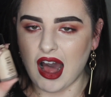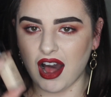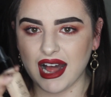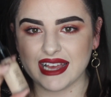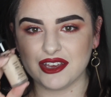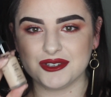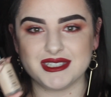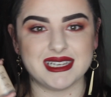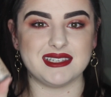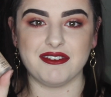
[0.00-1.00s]
I
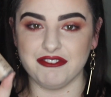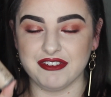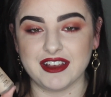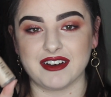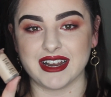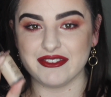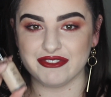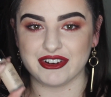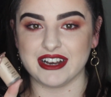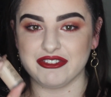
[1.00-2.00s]
use this
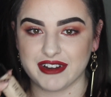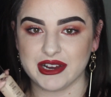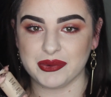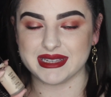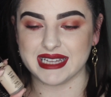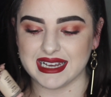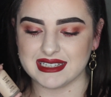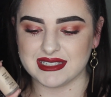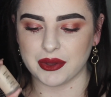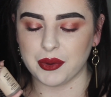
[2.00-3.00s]
very frequently,
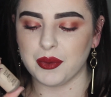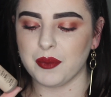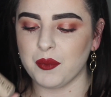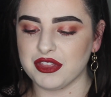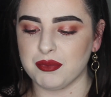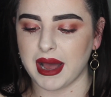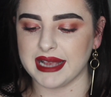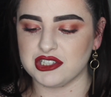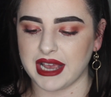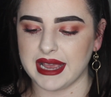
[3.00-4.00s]
so with
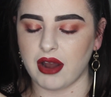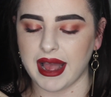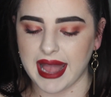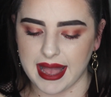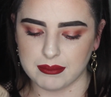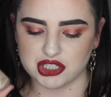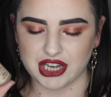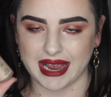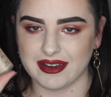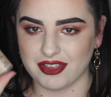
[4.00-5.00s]
my shade, I am
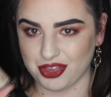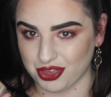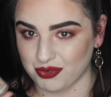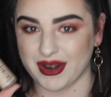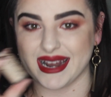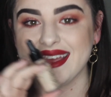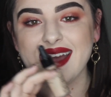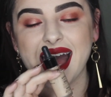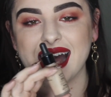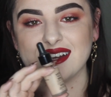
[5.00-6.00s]
shade 3
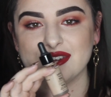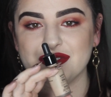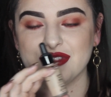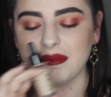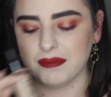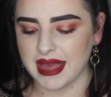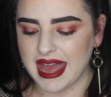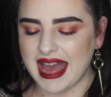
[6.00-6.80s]
out of them.